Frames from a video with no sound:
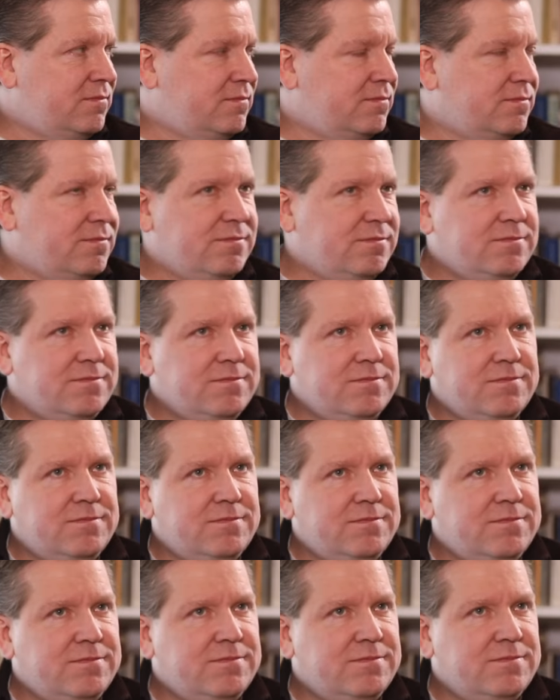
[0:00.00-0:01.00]

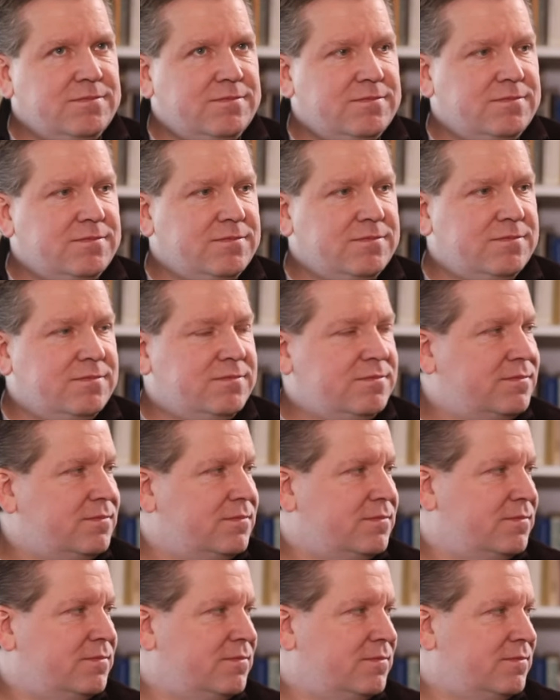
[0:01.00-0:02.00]

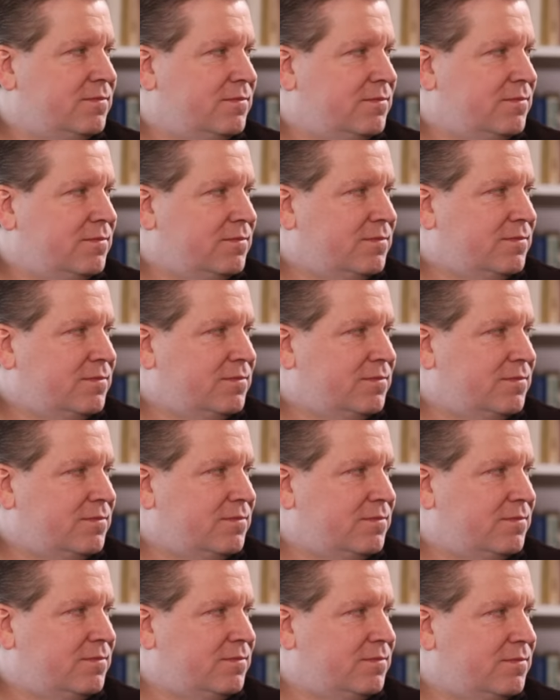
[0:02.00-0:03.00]

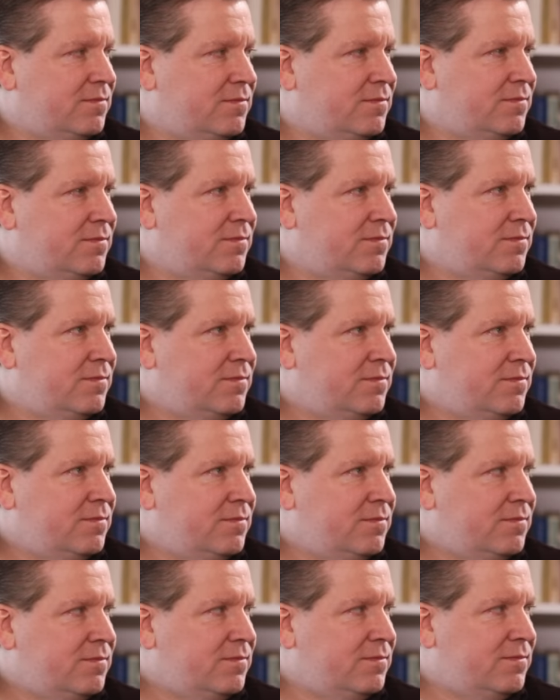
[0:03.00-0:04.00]

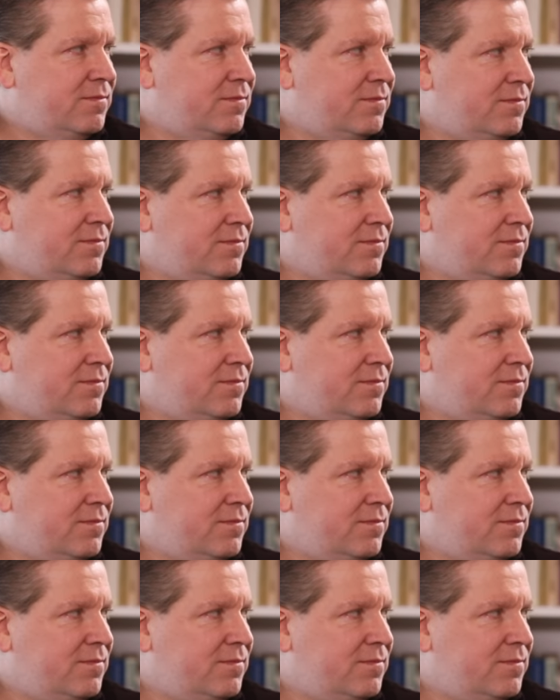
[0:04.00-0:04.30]
This person isn't speaking.